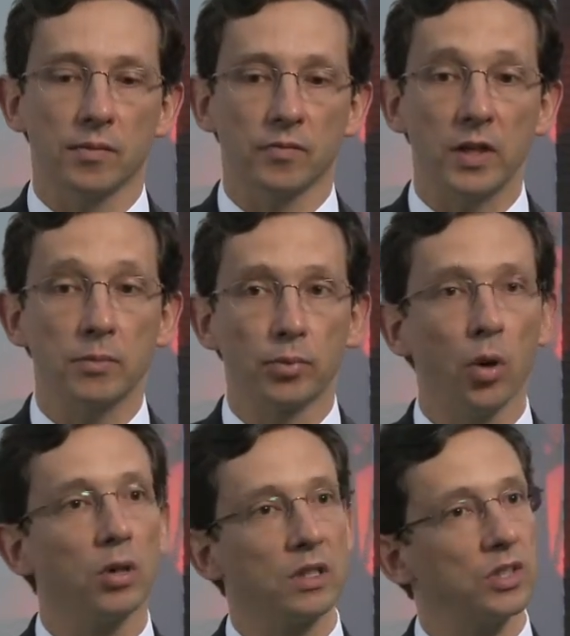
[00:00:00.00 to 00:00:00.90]
very
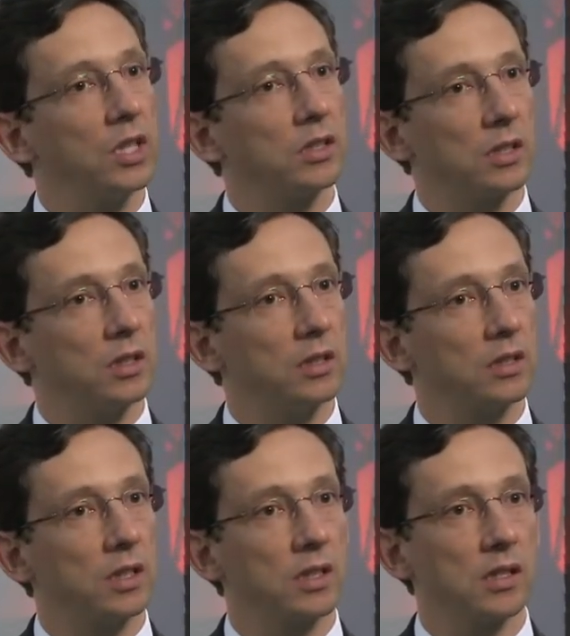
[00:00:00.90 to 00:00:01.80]
broad and general in the
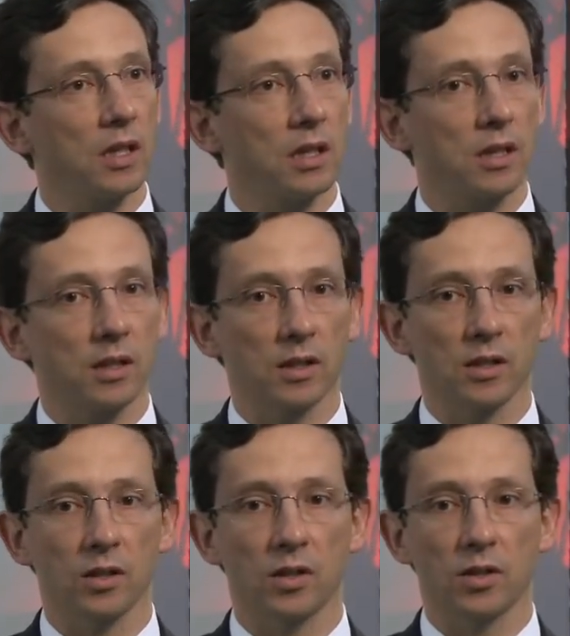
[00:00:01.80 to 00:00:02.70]
sense that
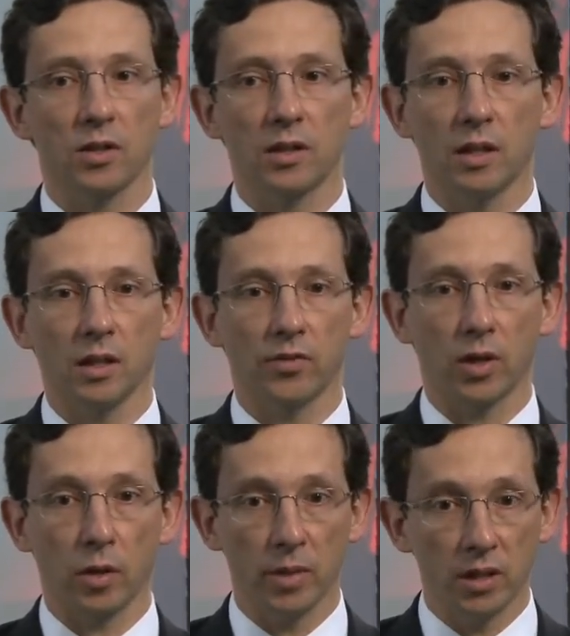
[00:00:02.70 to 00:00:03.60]
the
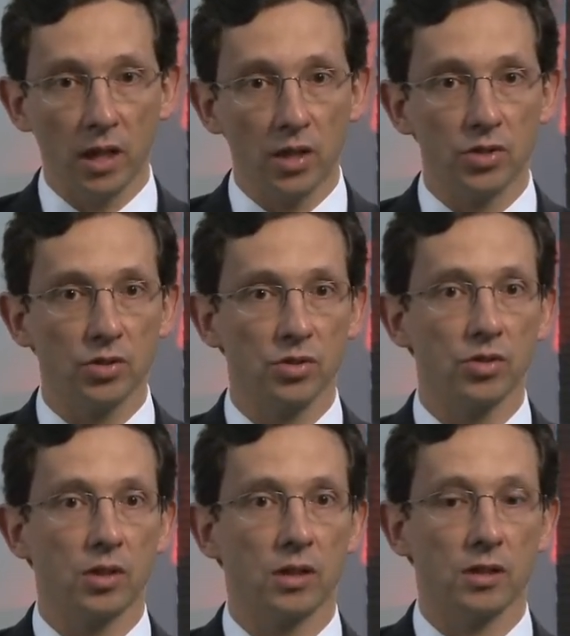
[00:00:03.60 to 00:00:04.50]
recommendations
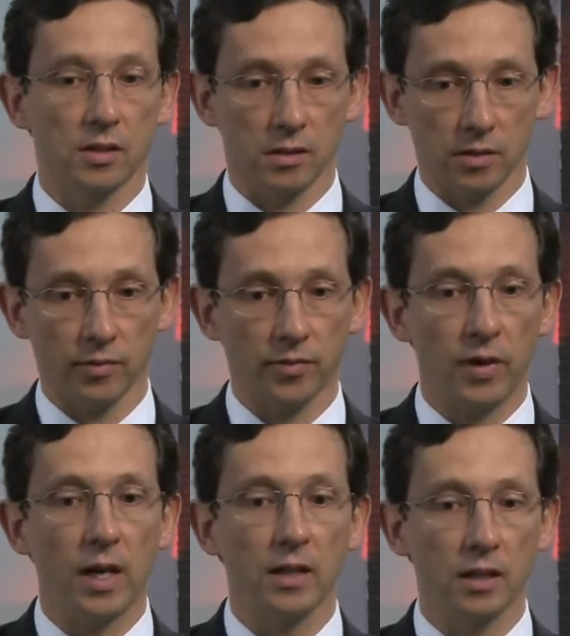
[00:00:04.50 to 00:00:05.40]
you can
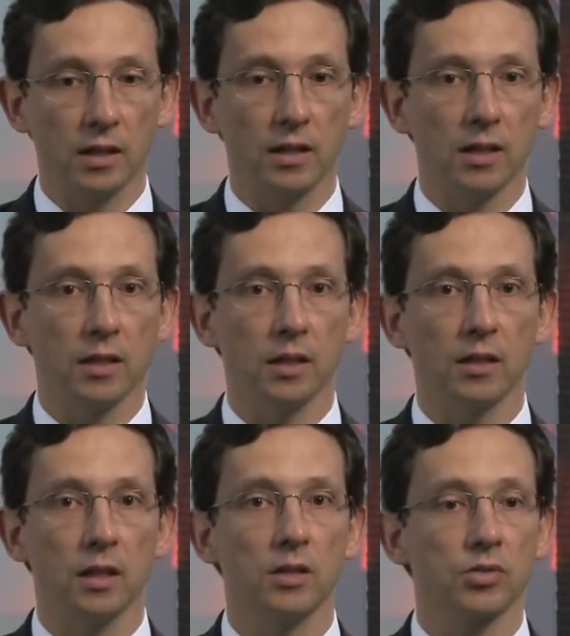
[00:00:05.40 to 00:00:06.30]
find in
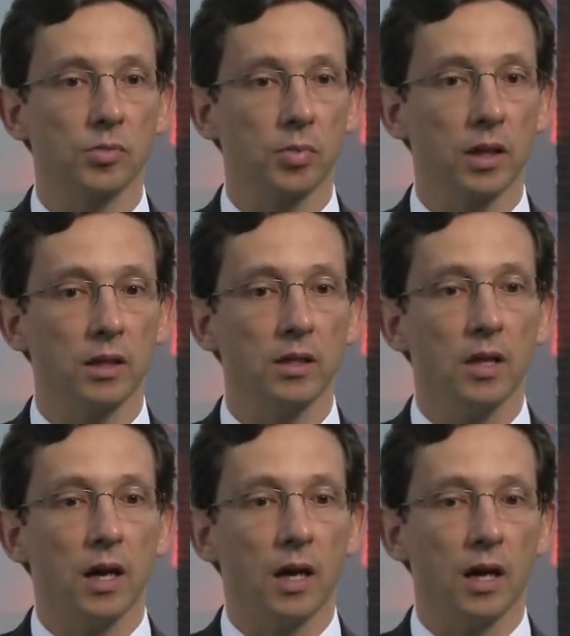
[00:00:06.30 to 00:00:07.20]
the industry plan
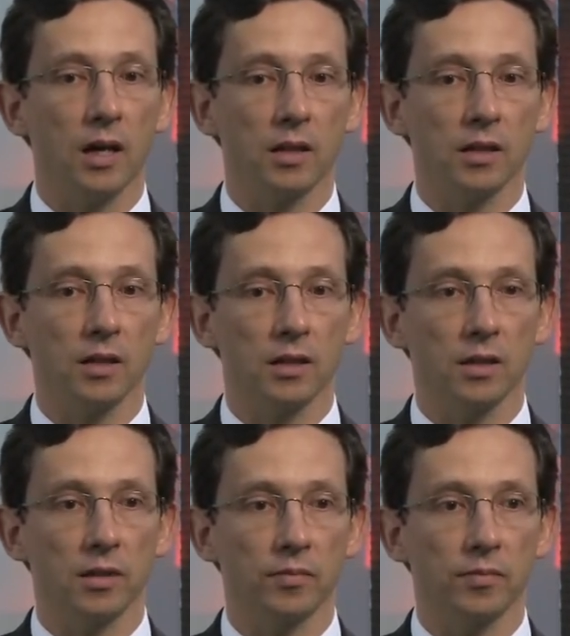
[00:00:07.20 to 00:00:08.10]
are
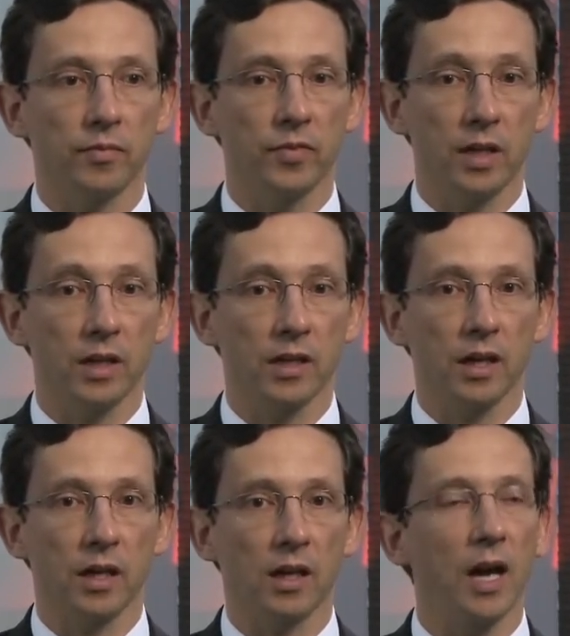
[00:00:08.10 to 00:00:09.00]
very
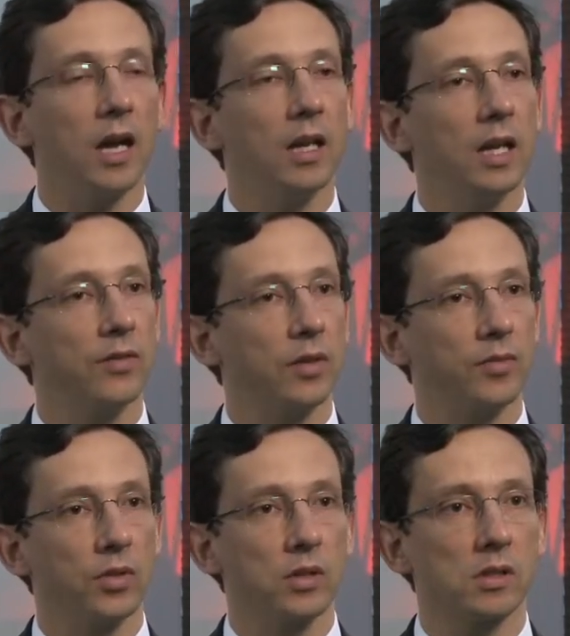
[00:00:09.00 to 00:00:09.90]
high level.
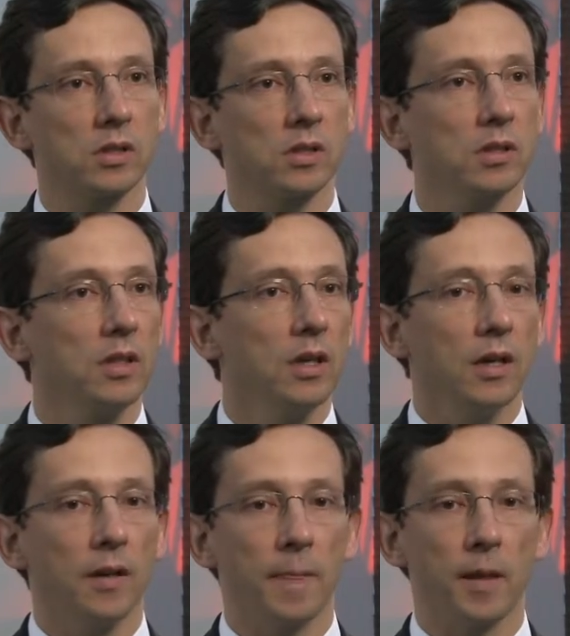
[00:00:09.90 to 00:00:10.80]
For instance,
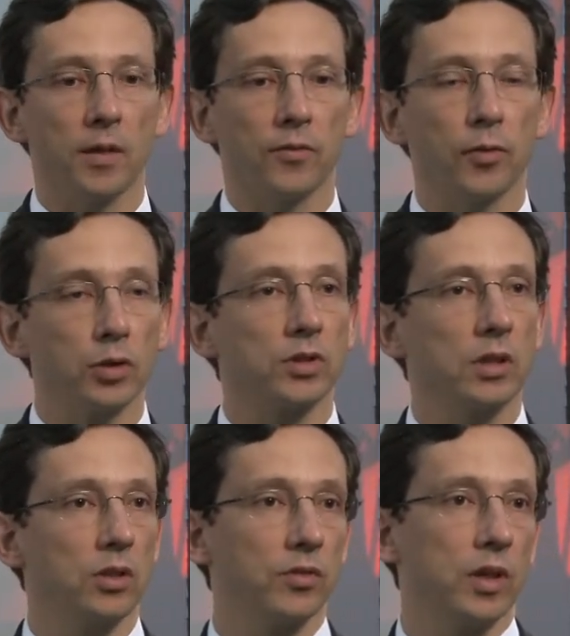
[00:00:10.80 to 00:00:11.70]
foster
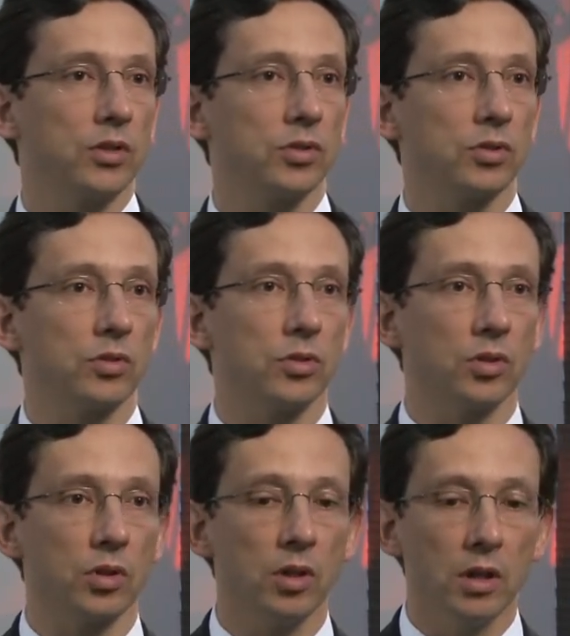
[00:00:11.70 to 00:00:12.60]
innovation
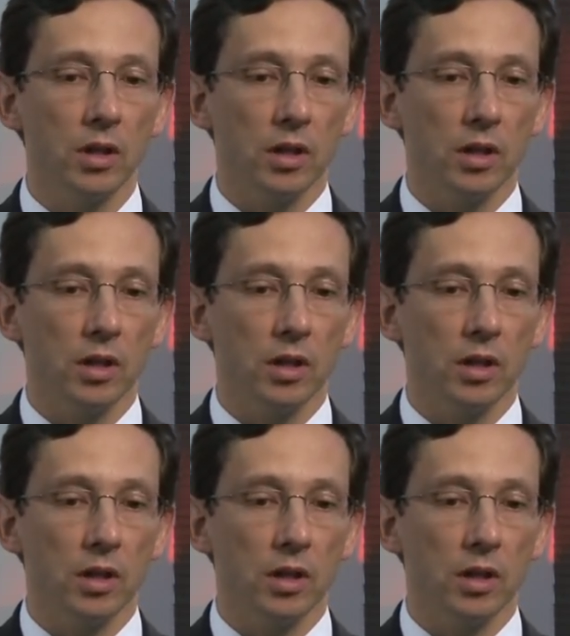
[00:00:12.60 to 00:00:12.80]
or